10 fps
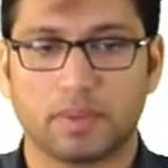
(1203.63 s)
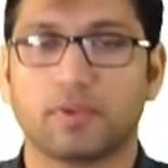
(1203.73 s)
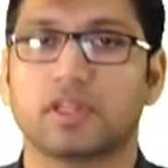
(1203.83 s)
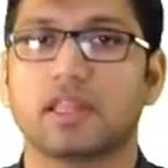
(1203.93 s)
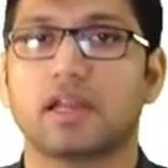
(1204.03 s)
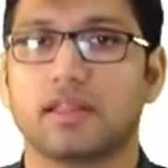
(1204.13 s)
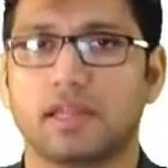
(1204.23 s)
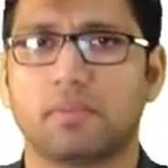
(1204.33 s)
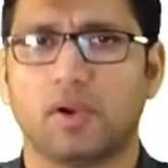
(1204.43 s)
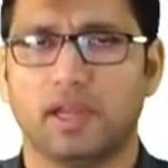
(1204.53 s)
Suppose there is a
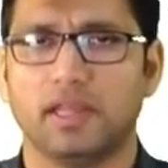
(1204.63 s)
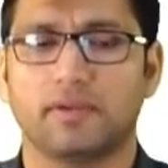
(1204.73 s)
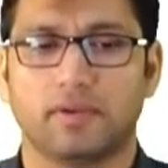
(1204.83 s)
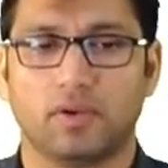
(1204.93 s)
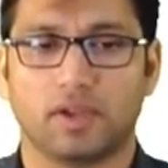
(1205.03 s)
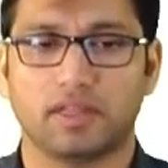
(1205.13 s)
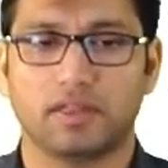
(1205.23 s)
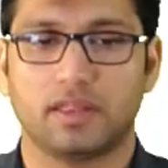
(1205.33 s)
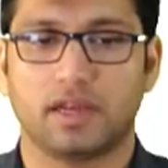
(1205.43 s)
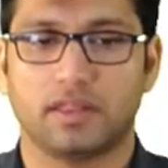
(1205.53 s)
rigid body. Okay,
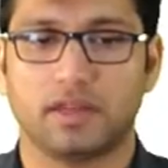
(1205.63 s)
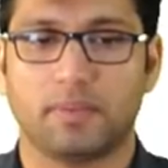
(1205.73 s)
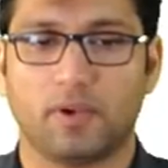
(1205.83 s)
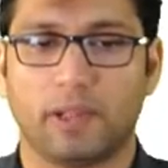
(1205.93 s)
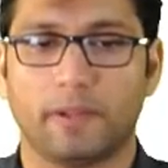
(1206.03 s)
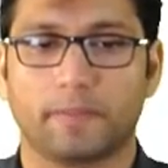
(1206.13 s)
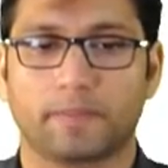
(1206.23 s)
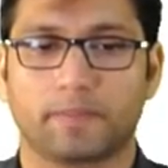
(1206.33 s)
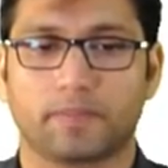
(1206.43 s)
this is a rigid body.